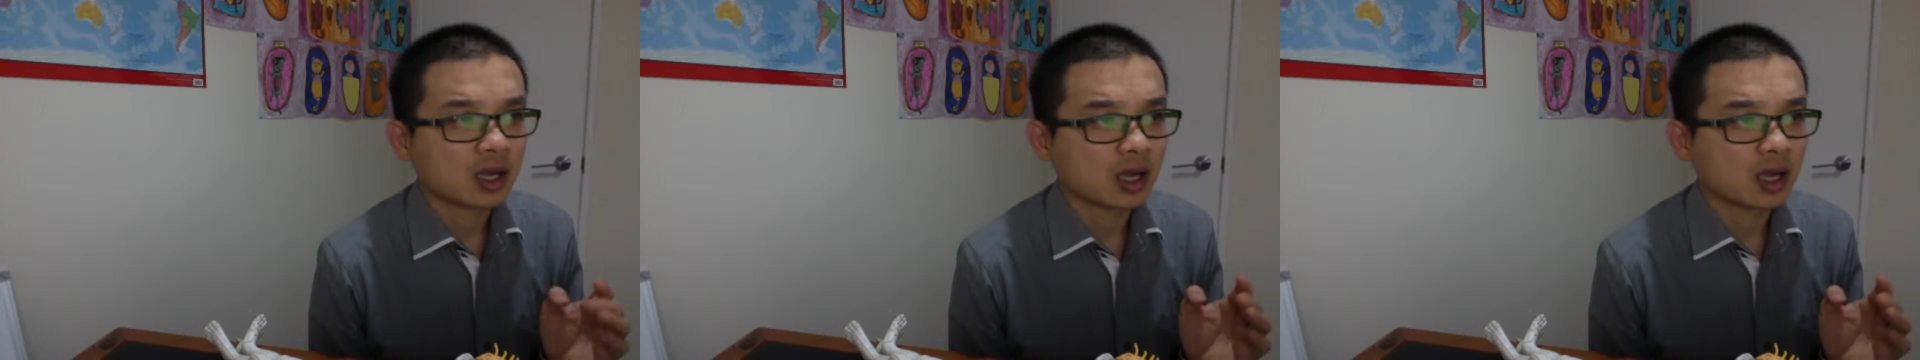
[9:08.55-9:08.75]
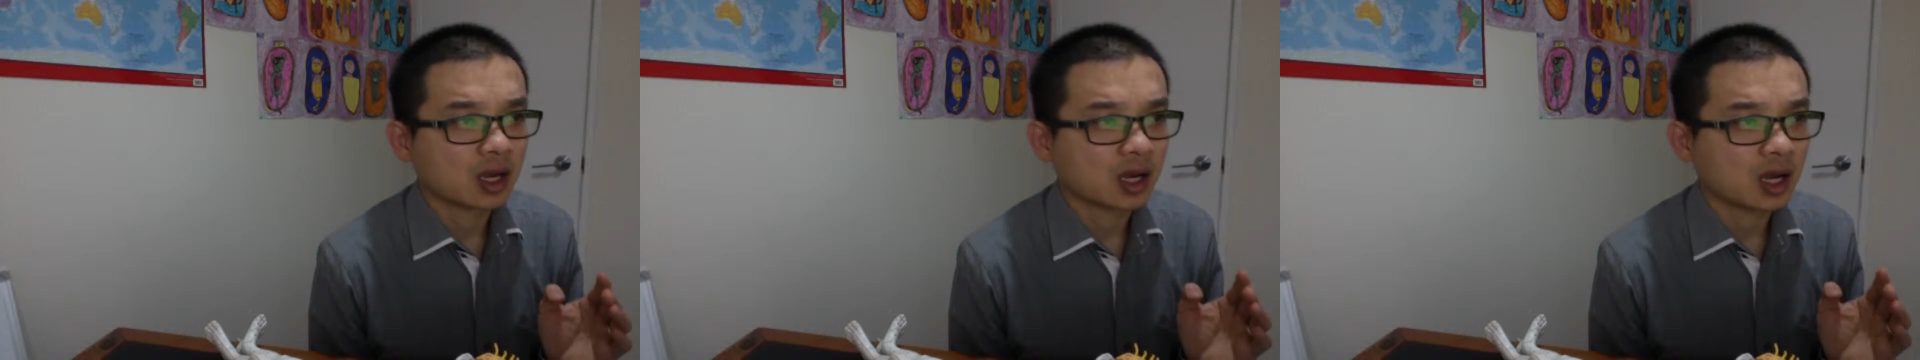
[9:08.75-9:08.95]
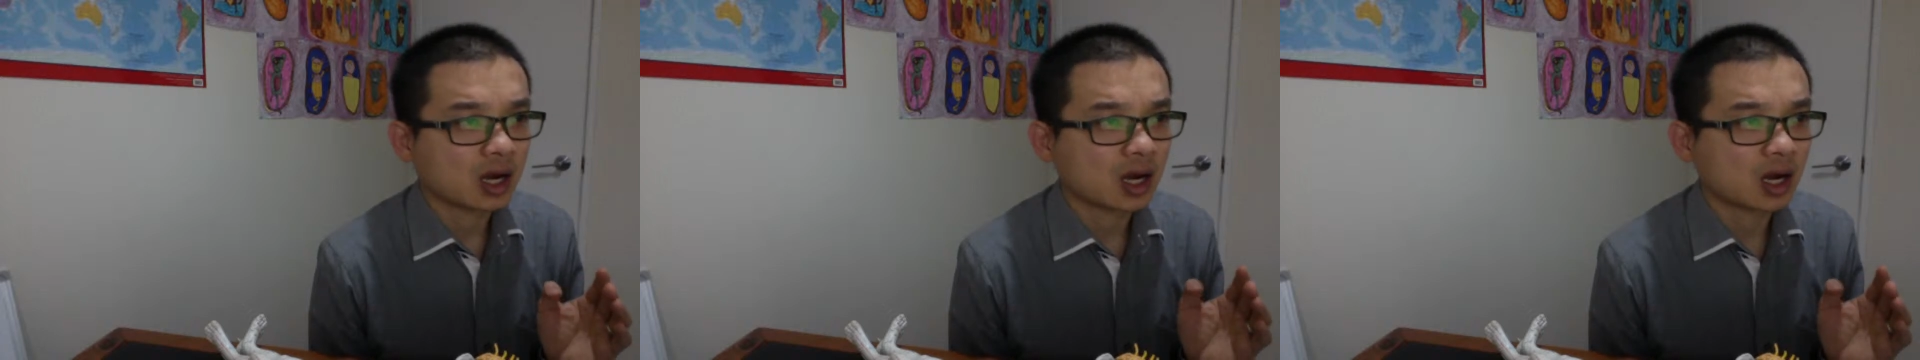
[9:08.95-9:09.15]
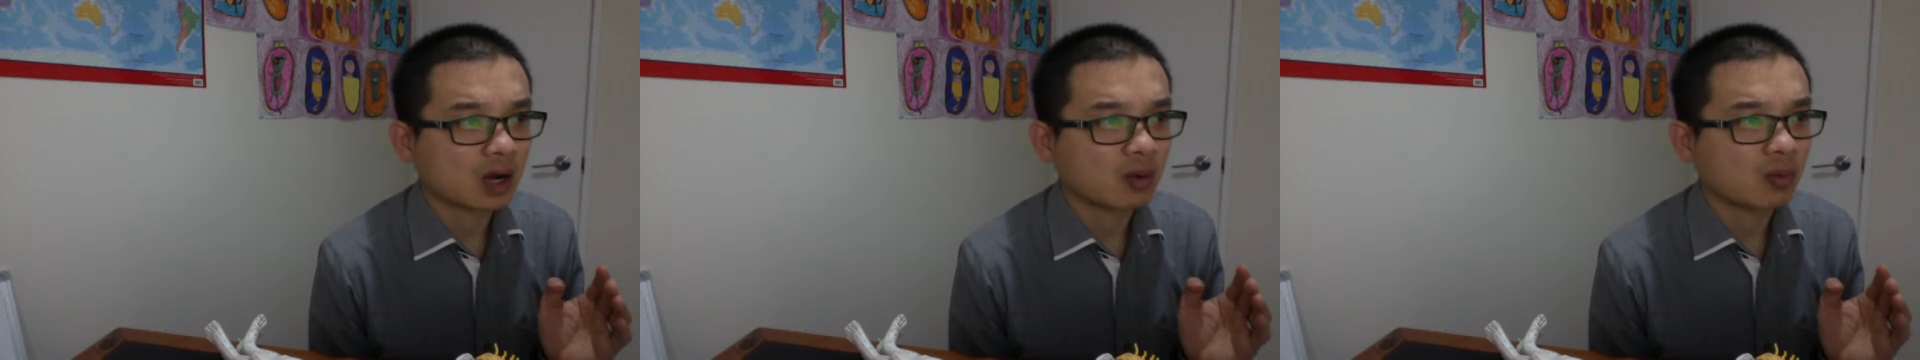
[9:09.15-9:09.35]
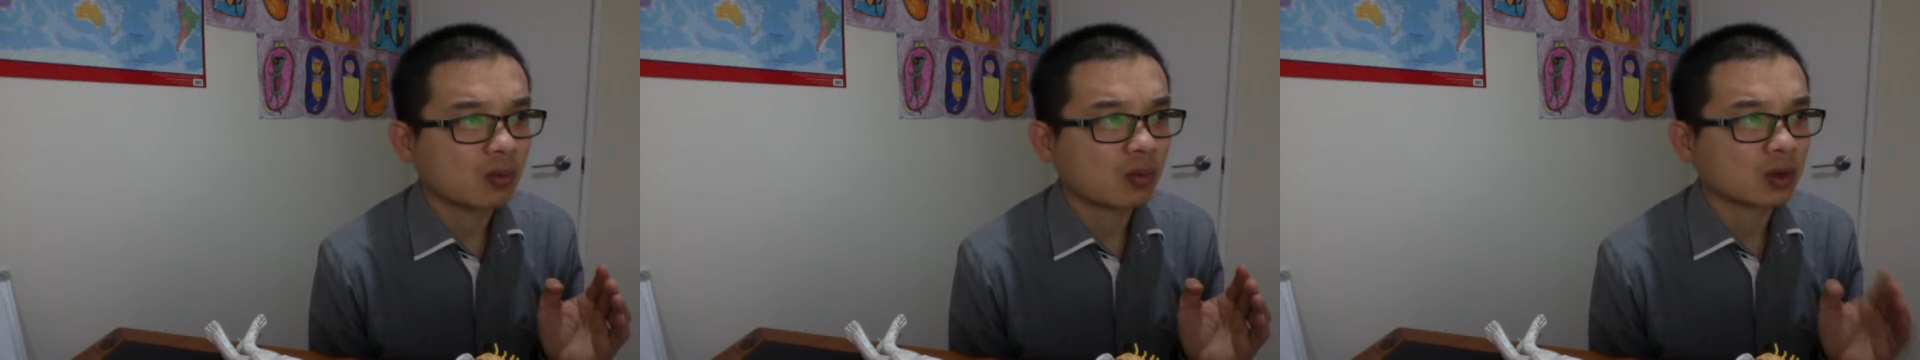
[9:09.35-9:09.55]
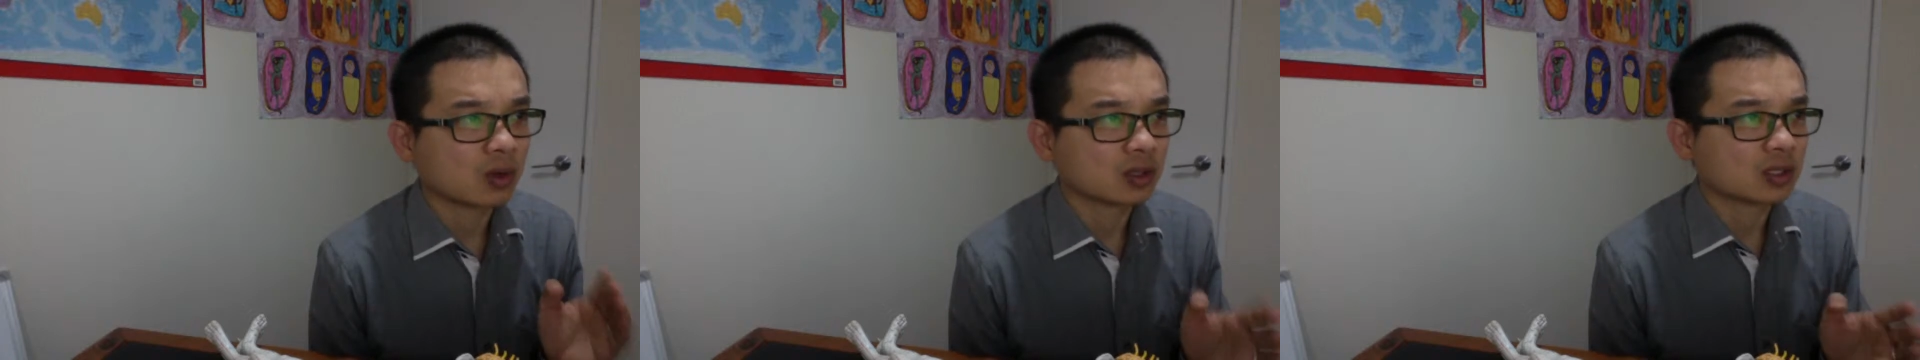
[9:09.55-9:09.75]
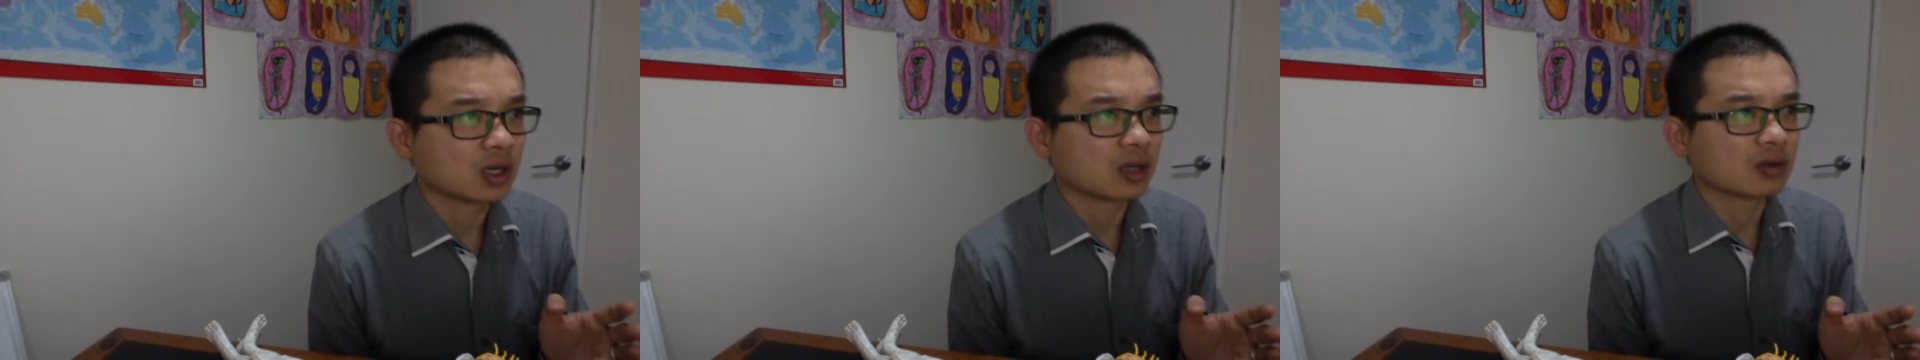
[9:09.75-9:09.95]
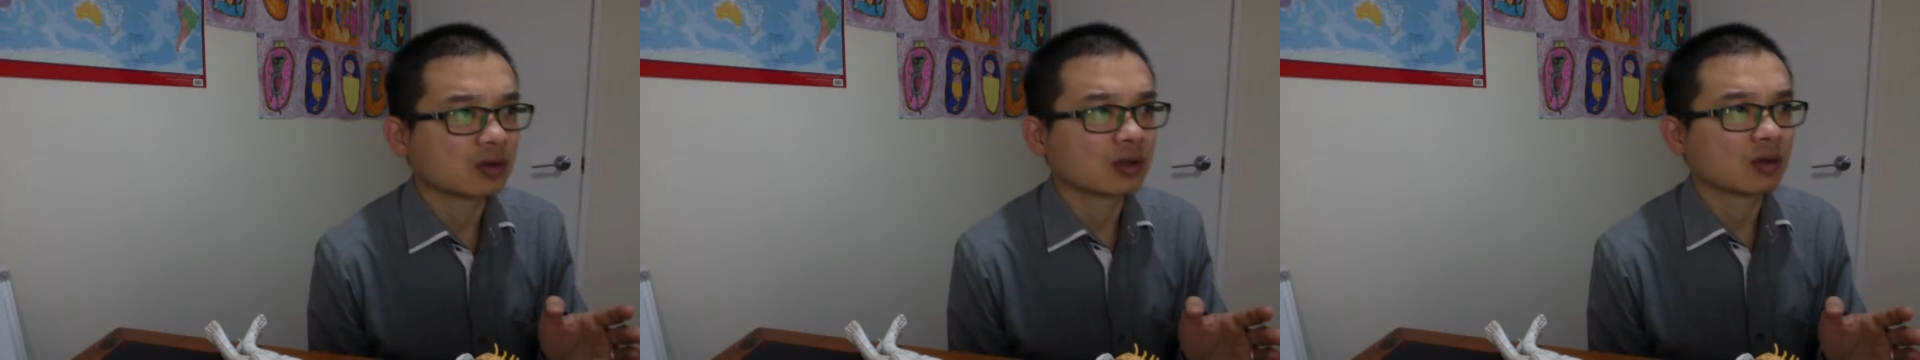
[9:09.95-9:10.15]
And I want to
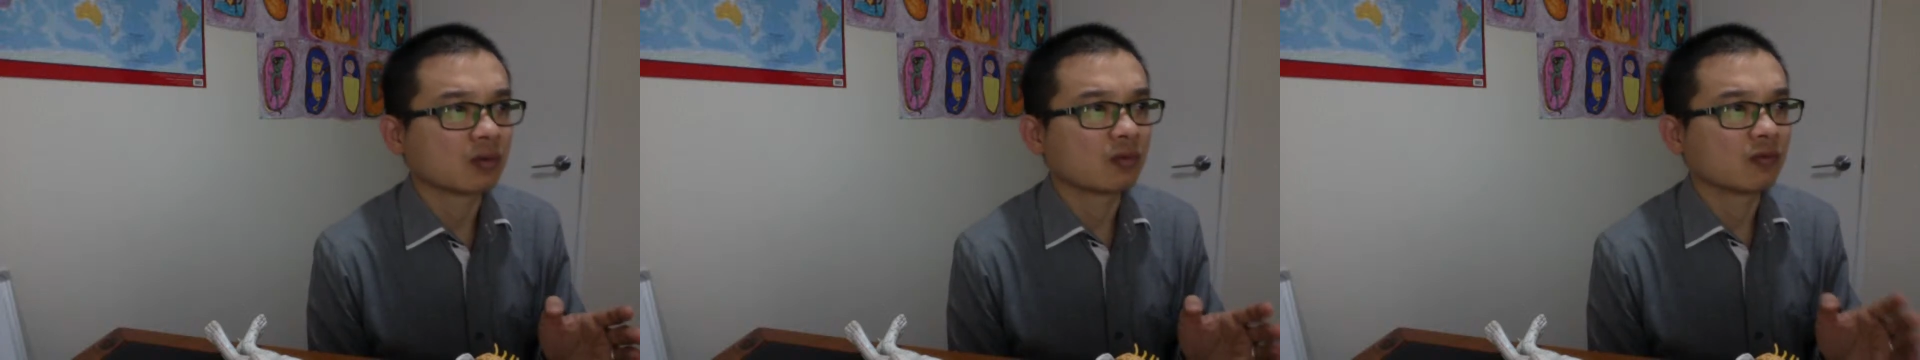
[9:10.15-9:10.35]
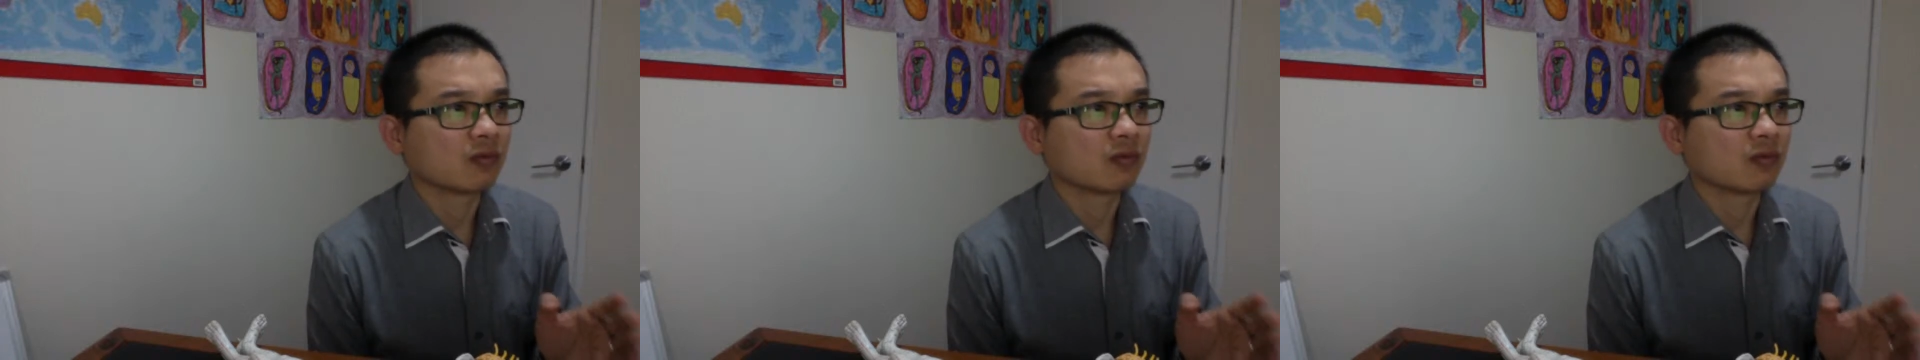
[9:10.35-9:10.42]
tell you that